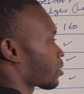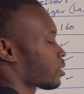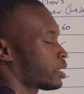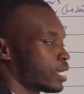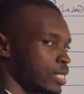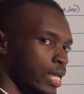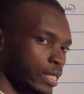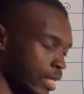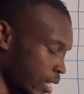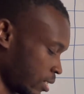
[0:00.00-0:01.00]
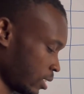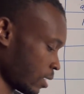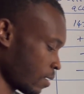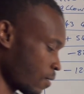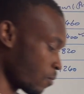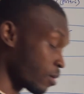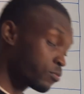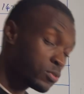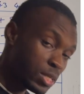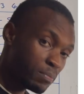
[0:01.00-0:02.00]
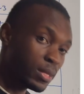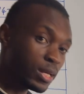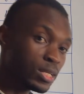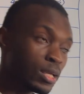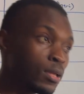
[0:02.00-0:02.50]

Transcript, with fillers: just like that we have to subtract